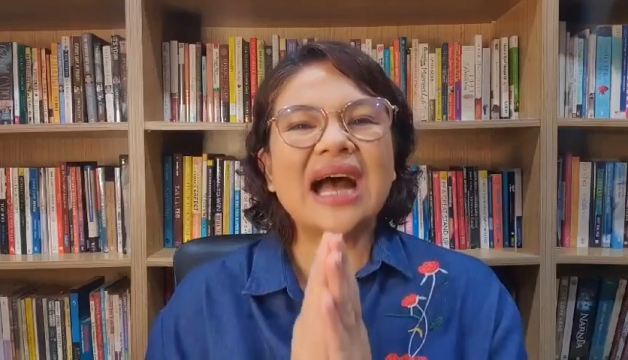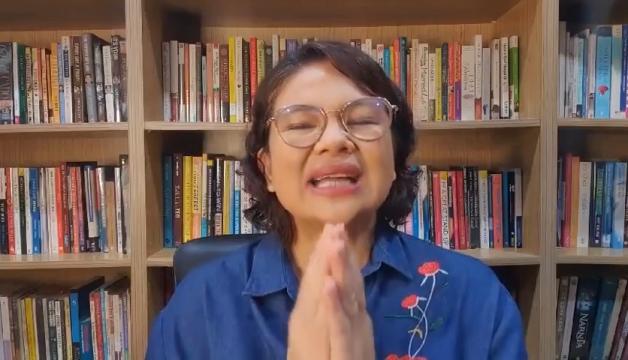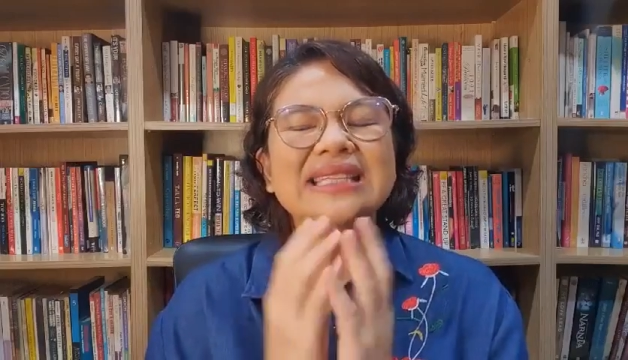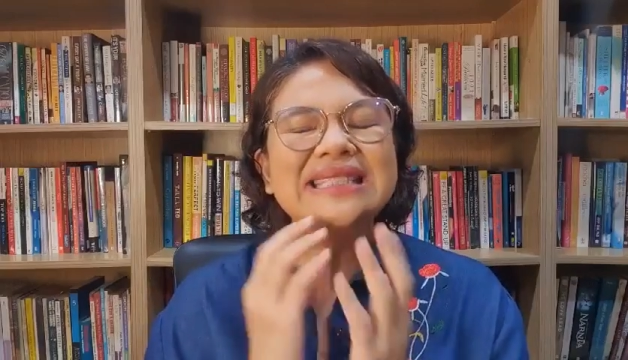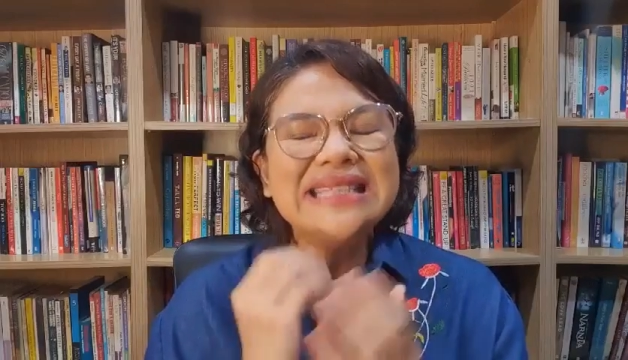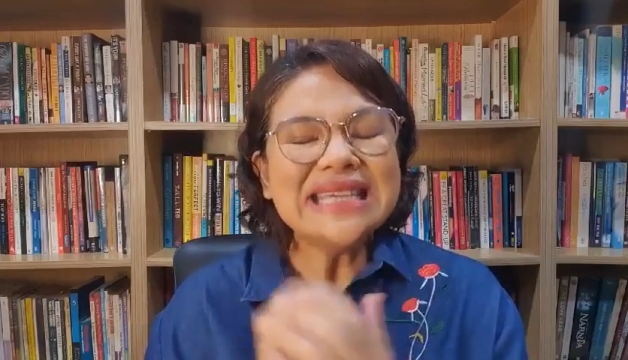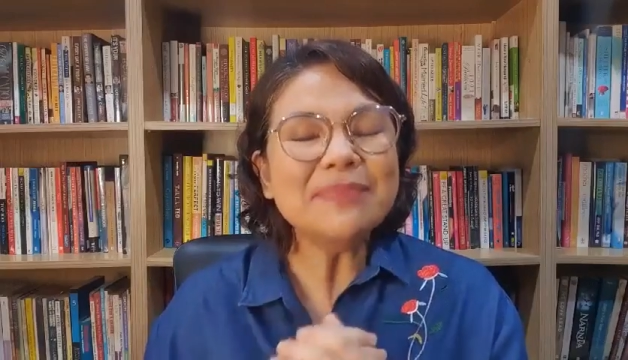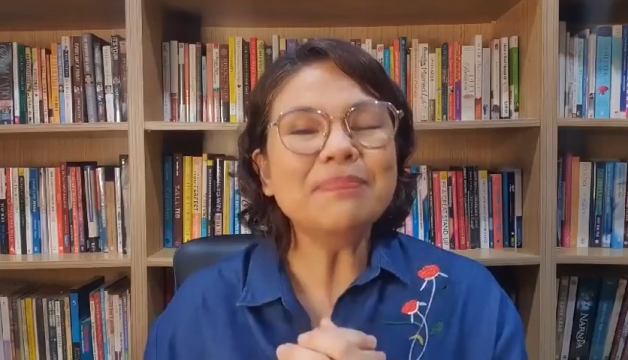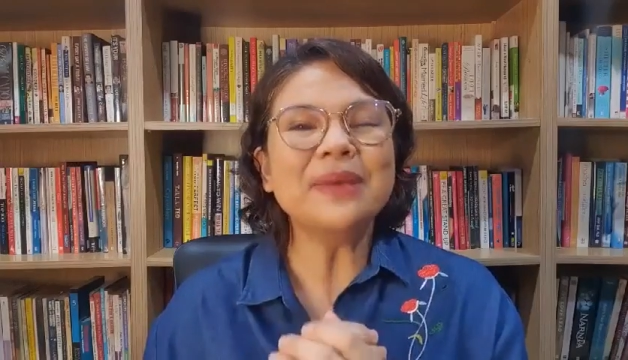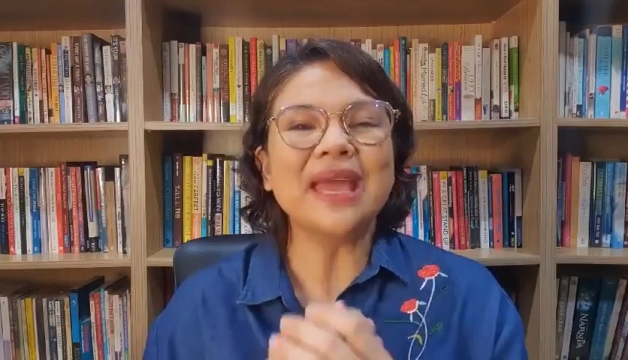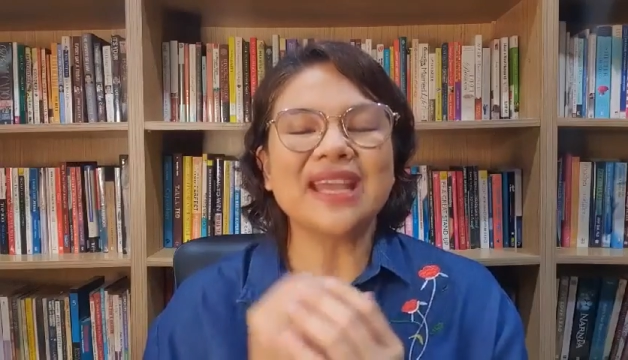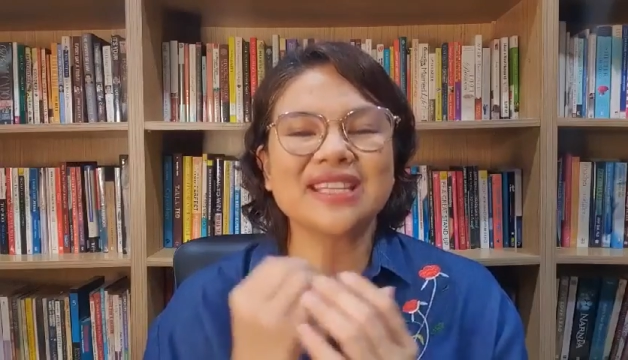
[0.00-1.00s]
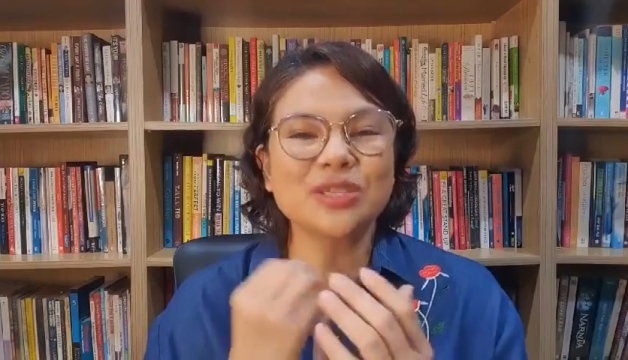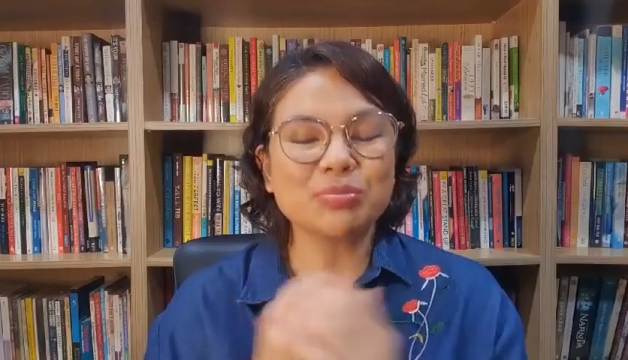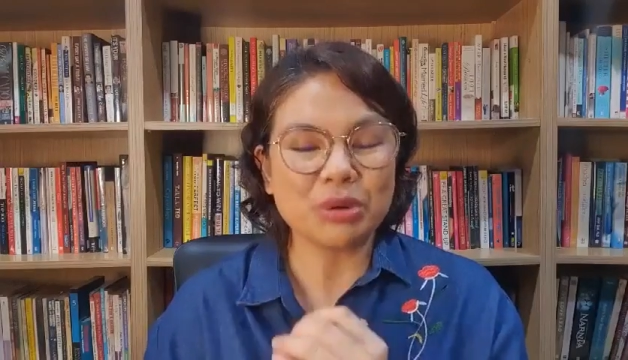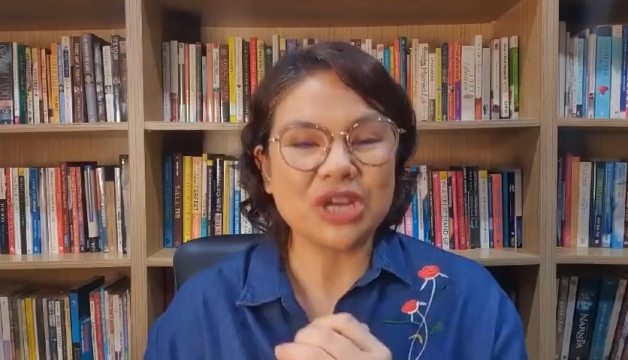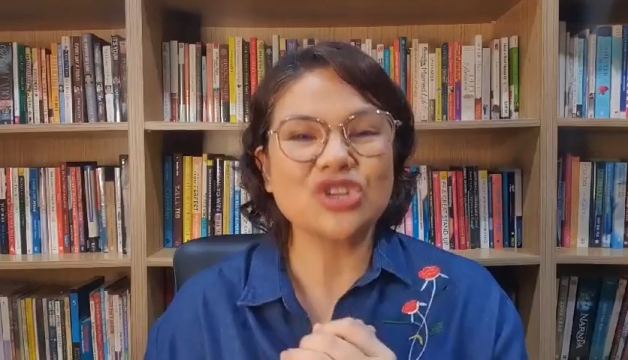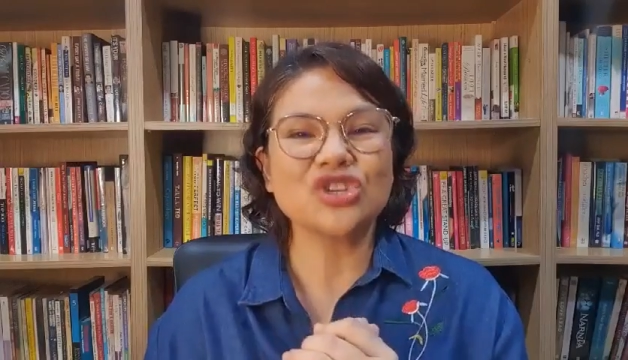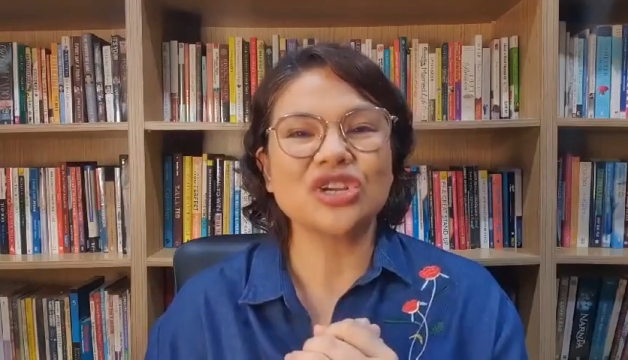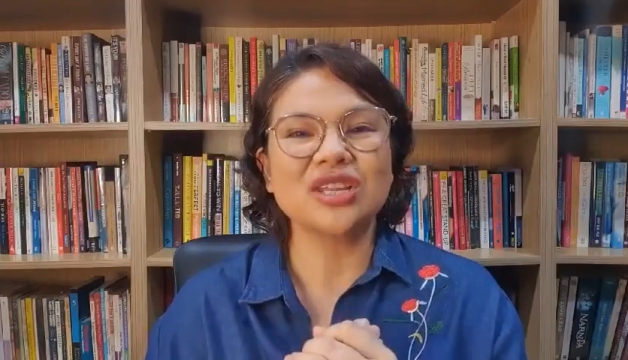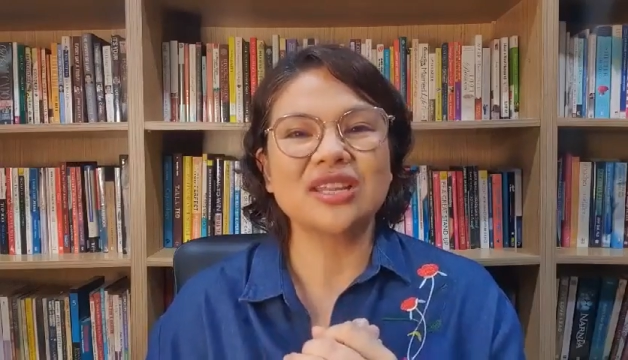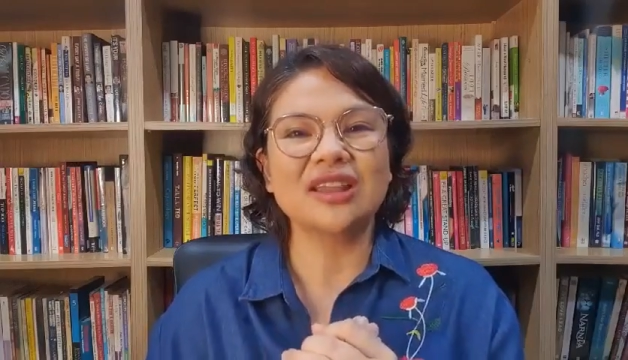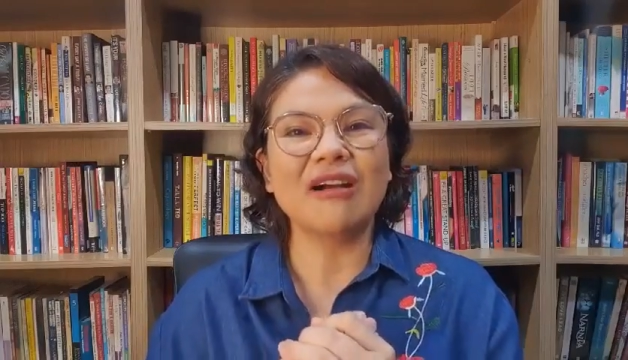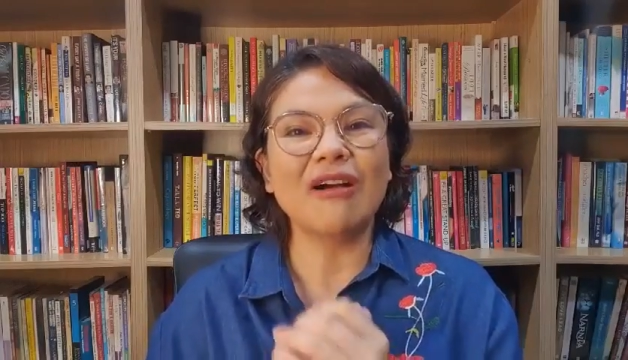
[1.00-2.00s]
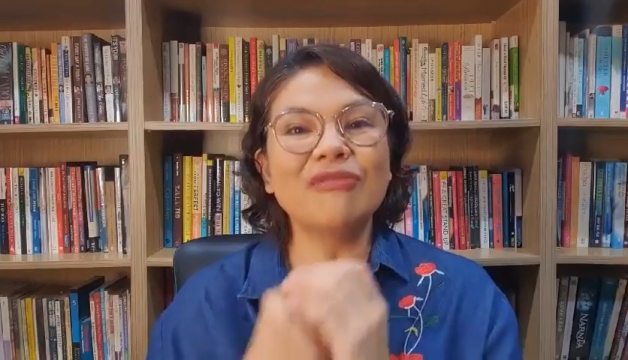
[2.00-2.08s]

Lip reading: a deep expression